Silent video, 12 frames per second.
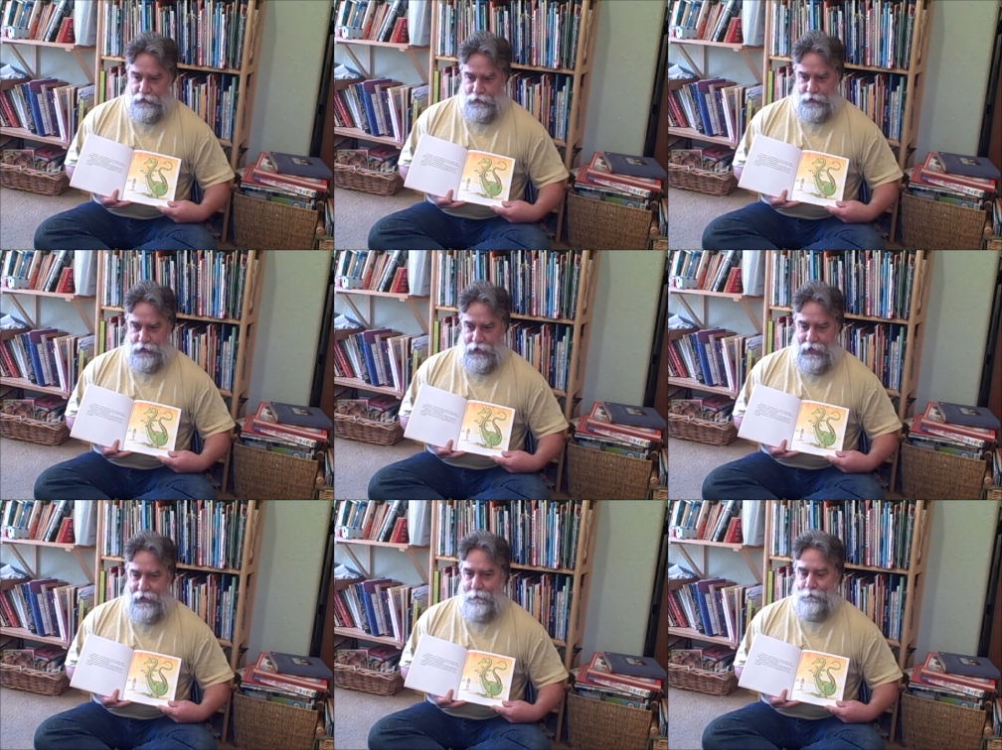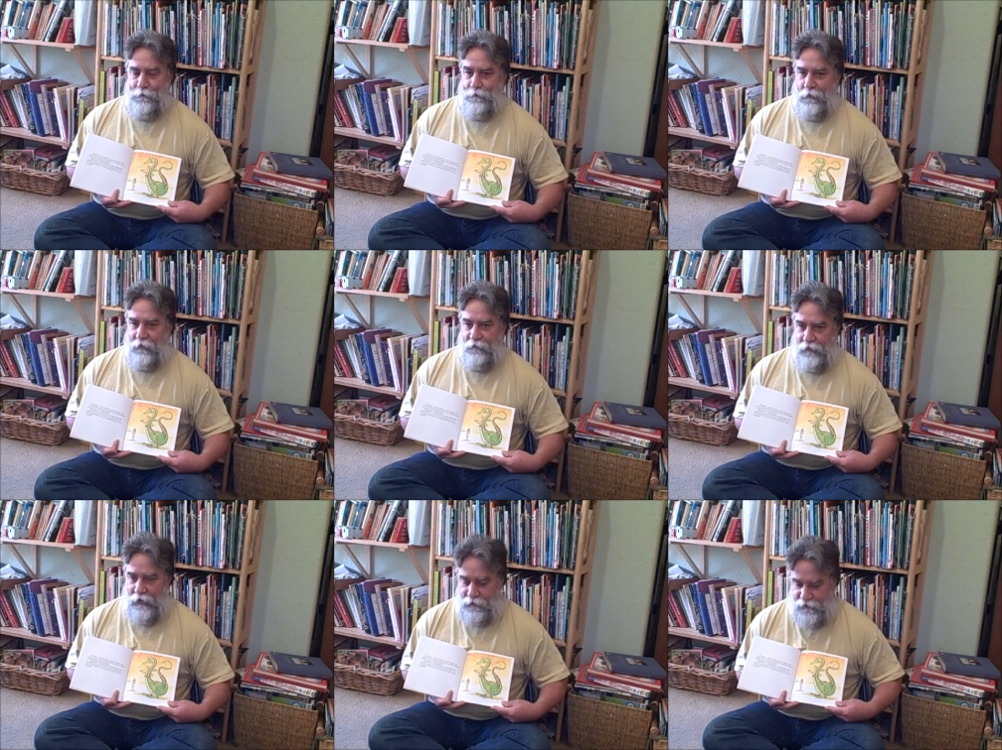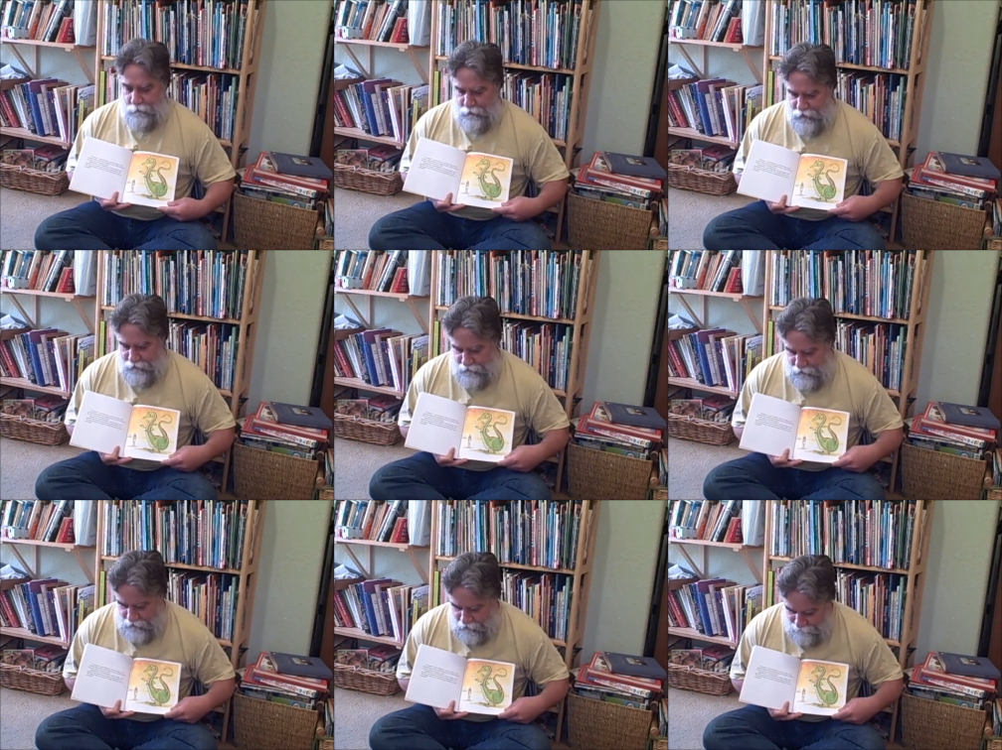Should we try it? Let's try it. Let's breathe
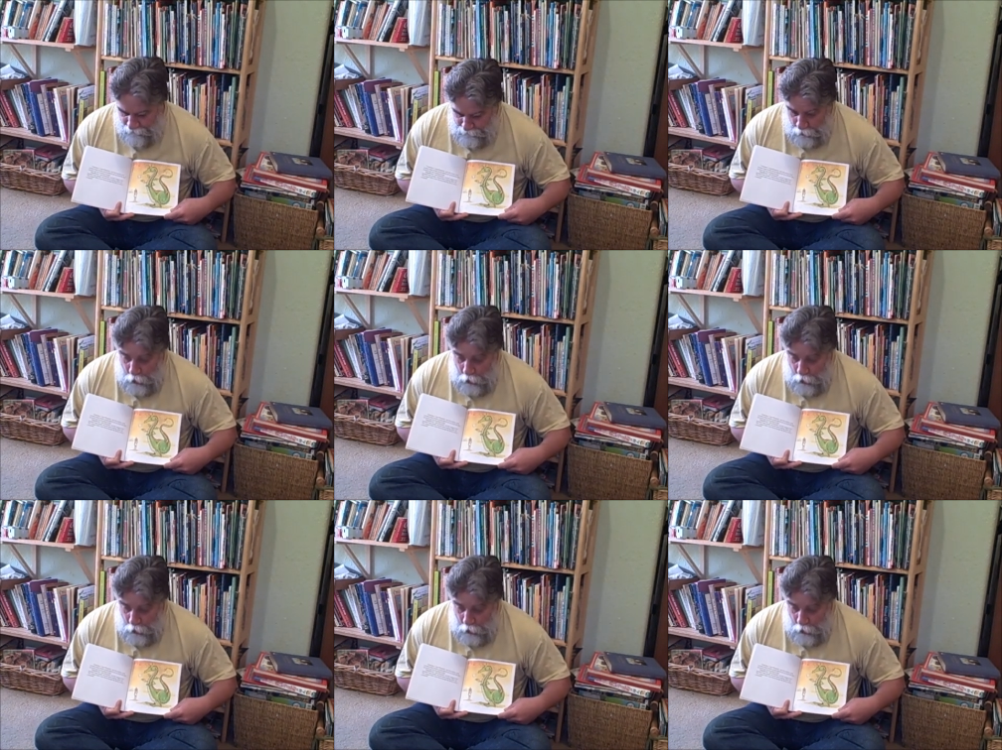in enough.